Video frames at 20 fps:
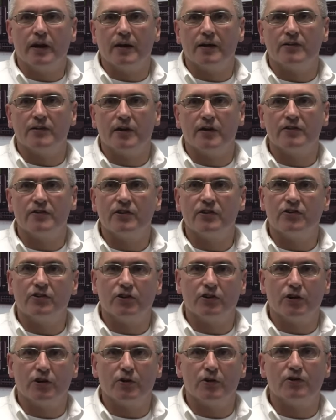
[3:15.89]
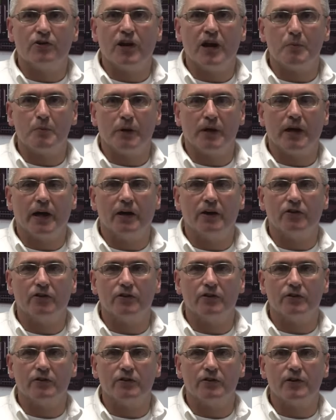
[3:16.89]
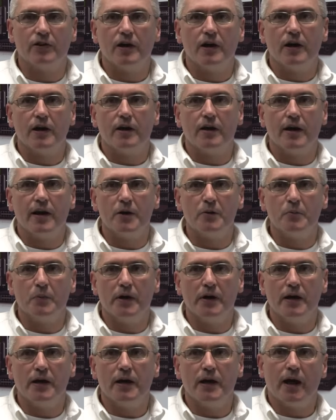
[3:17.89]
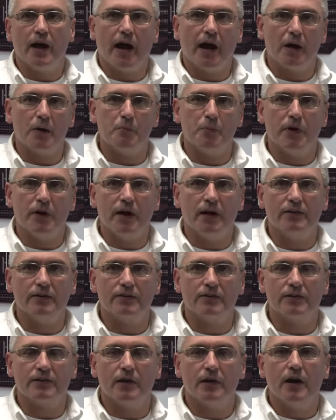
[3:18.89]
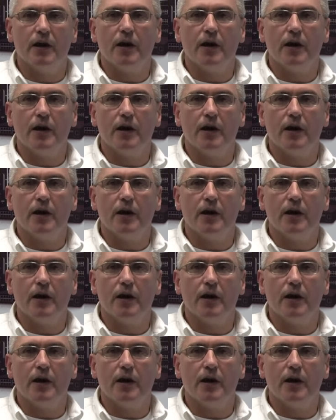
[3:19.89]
Enterasys security applications, namely IPS,